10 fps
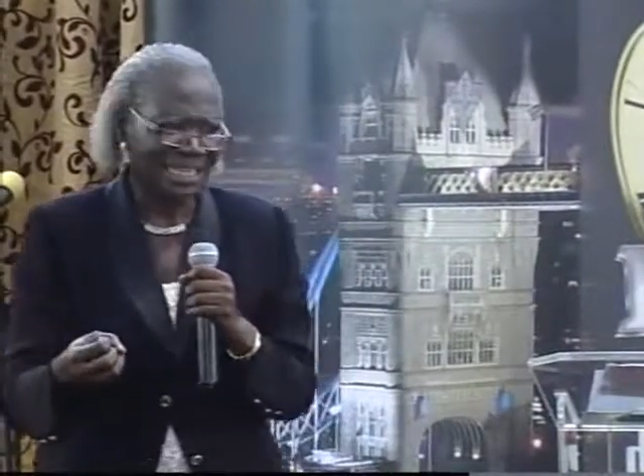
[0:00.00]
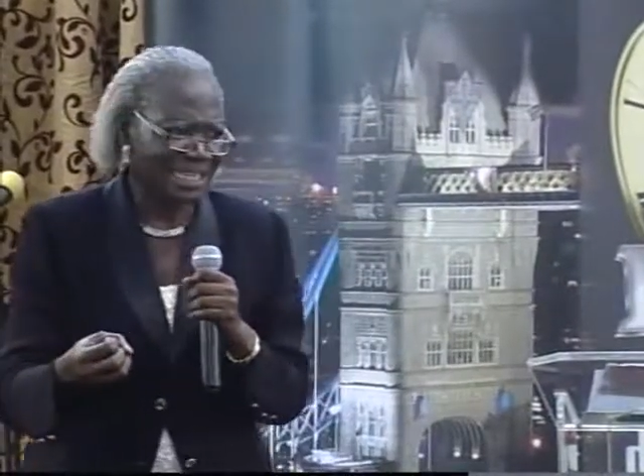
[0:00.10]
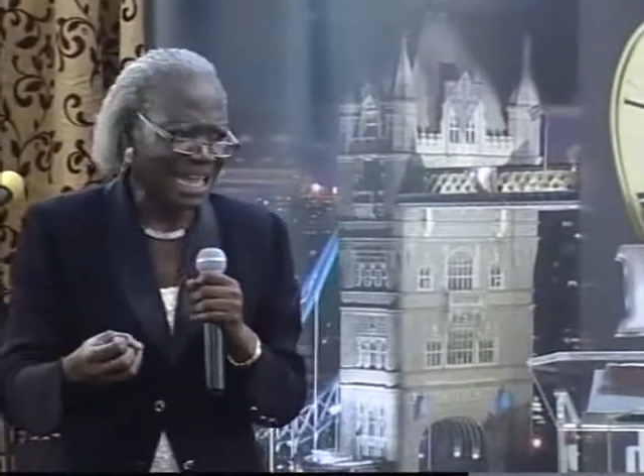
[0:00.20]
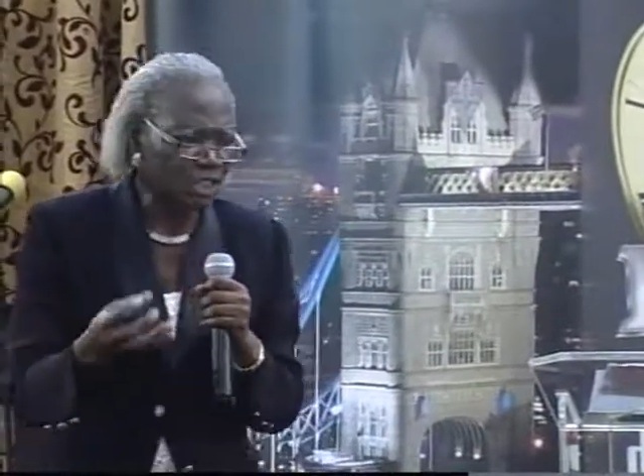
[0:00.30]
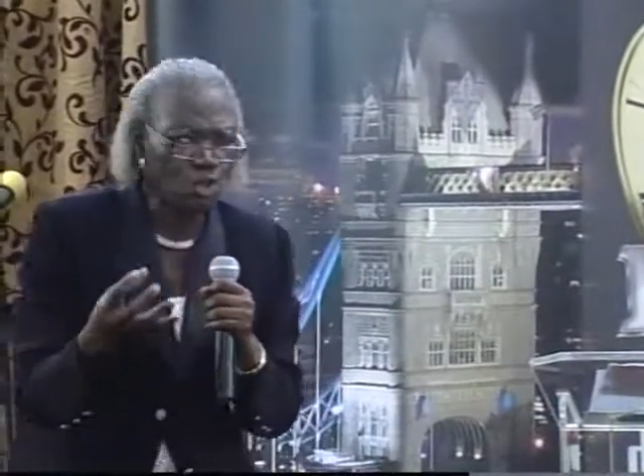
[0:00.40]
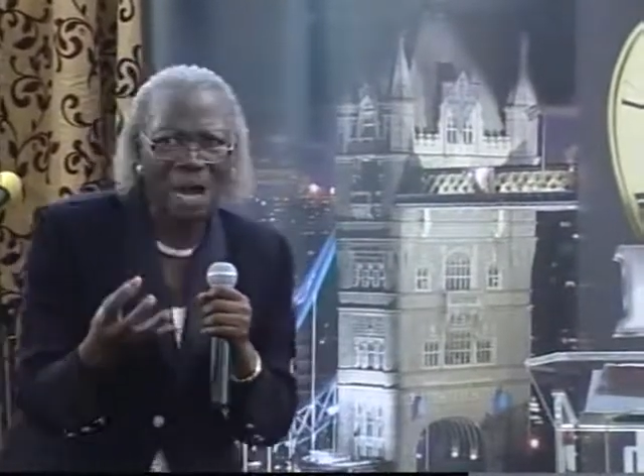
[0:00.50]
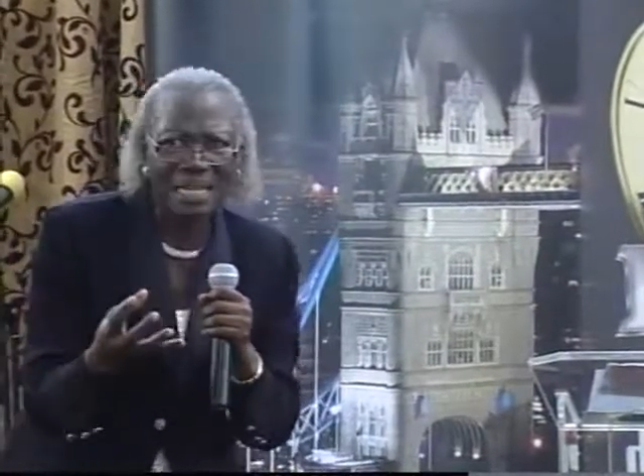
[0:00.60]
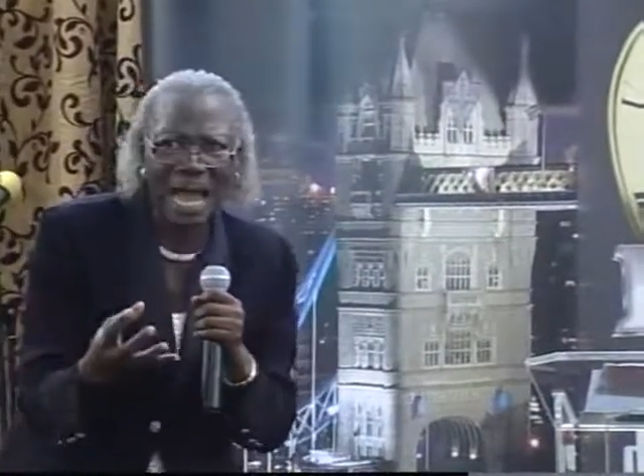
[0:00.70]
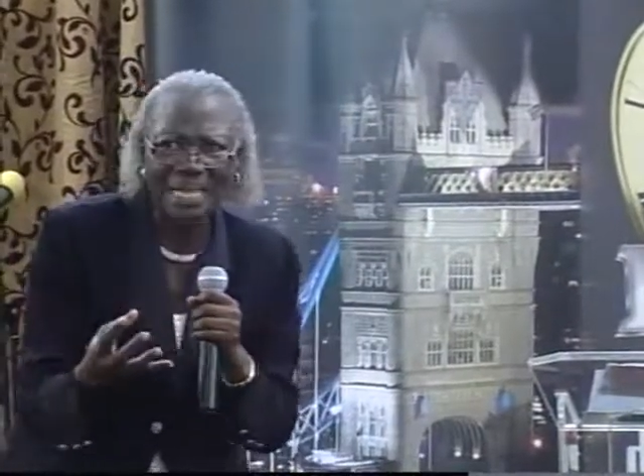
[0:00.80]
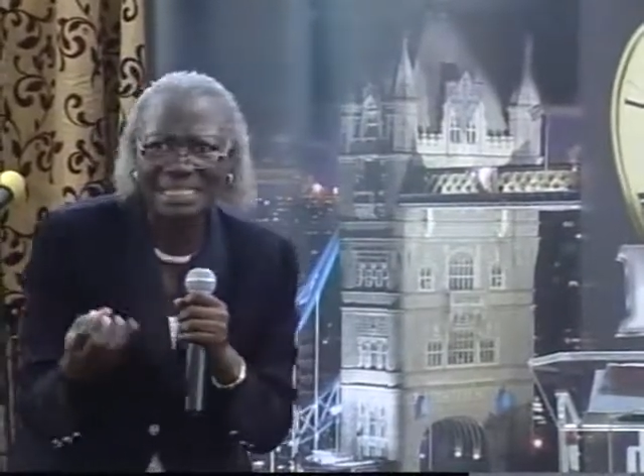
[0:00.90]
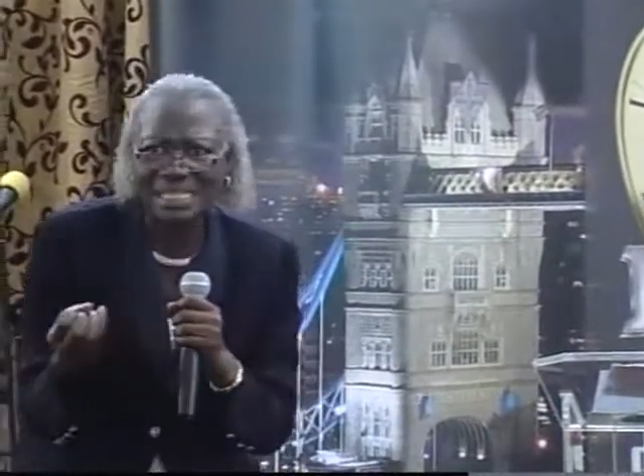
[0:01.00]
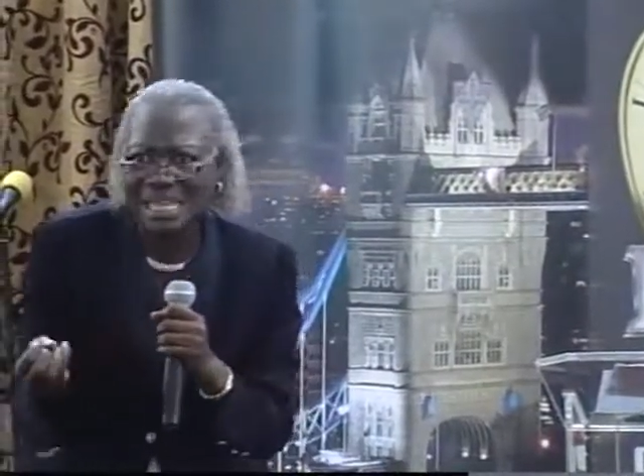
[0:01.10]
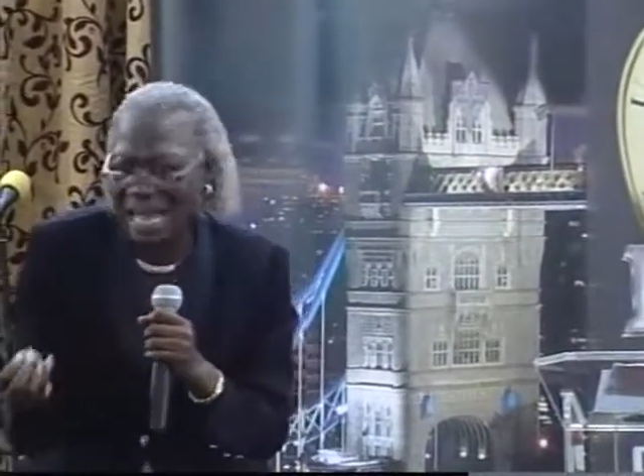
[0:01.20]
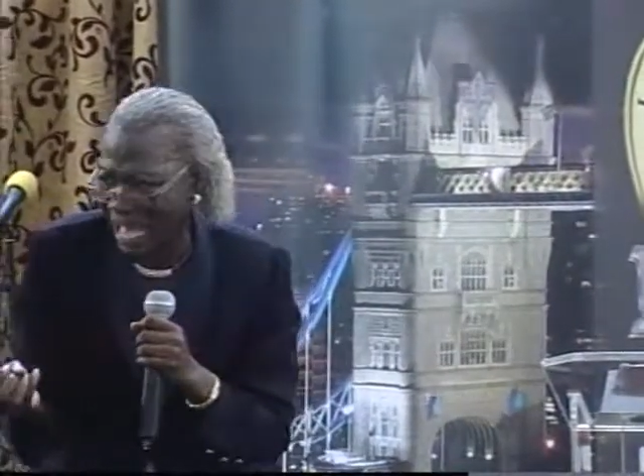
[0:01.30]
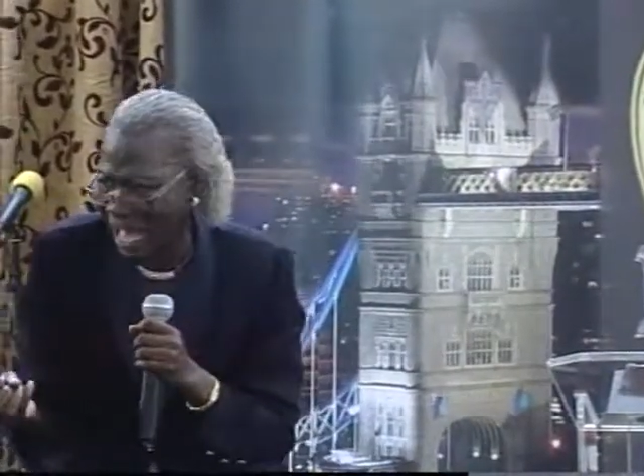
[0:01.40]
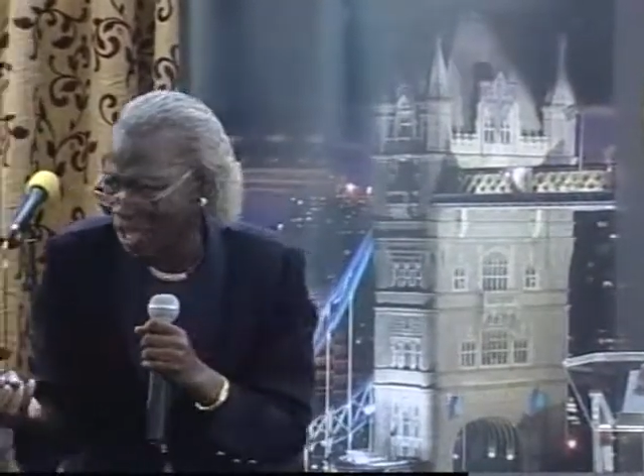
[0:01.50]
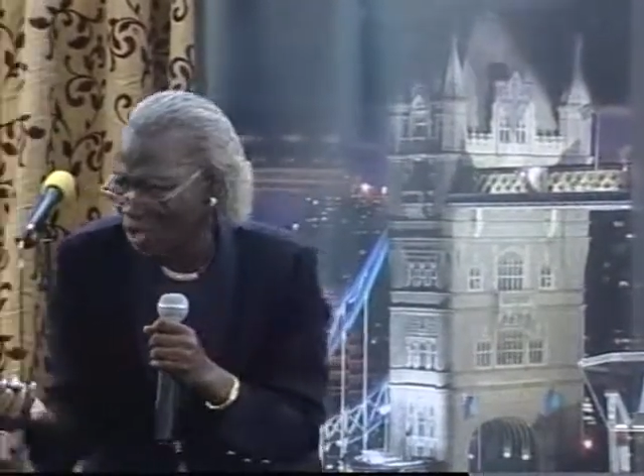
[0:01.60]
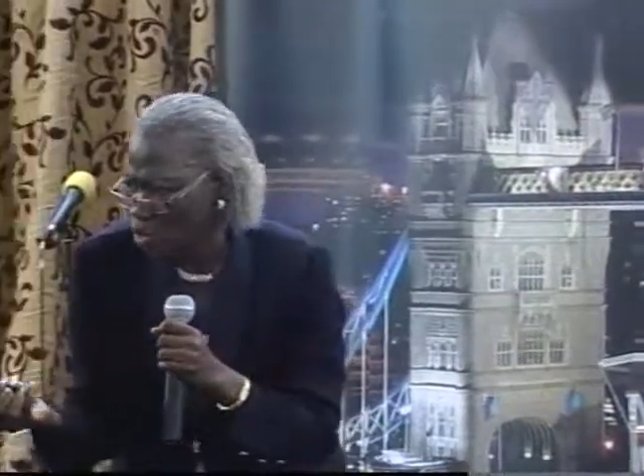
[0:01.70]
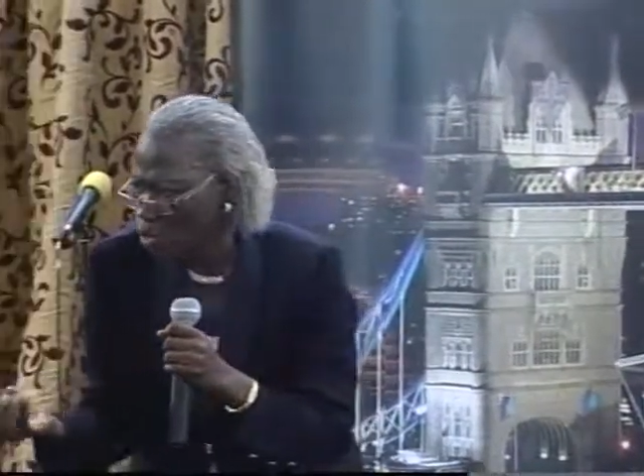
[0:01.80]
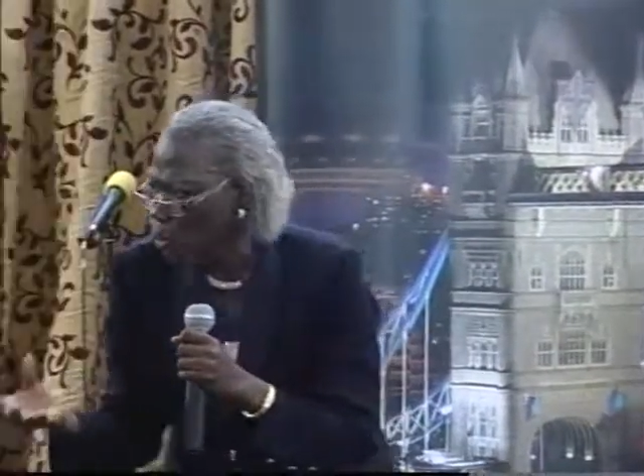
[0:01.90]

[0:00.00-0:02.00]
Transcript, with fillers: that you and I desire to